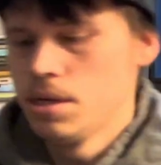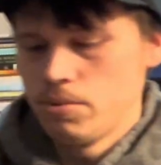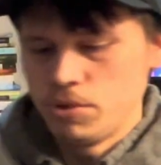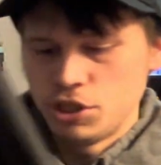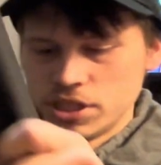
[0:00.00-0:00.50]

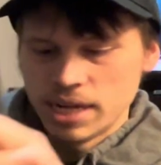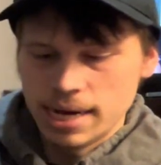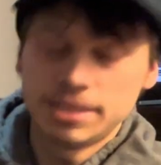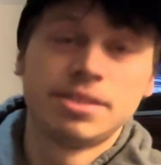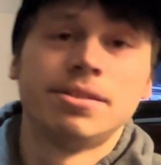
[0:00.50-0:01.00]
which is
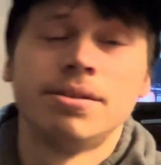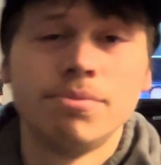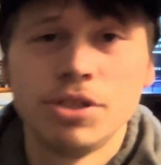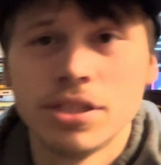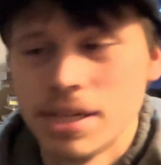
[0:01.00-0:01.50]
nice
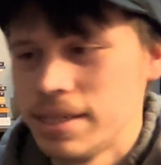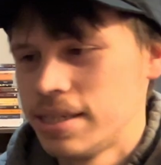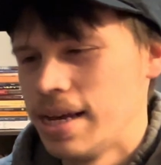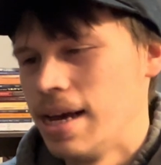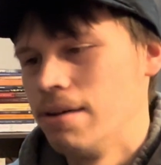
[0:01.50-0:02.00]

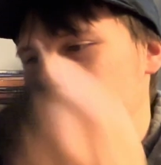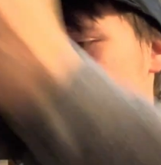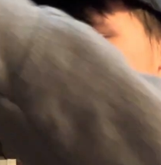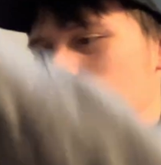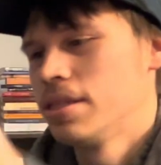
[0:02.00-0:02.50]
to have. So
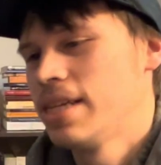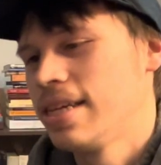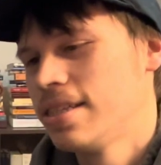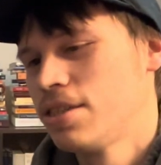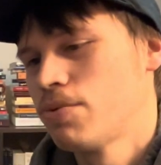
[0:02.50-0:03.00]
we're gonna
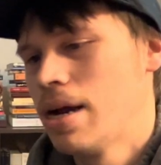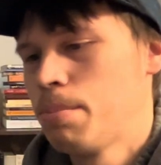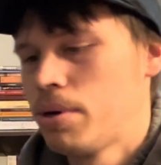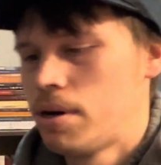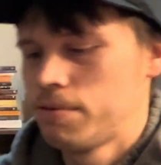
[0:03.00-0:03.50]
take this
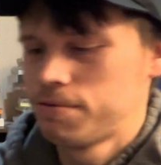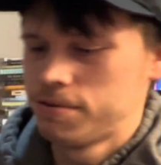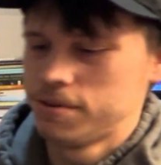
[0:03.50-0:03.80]
wrap off.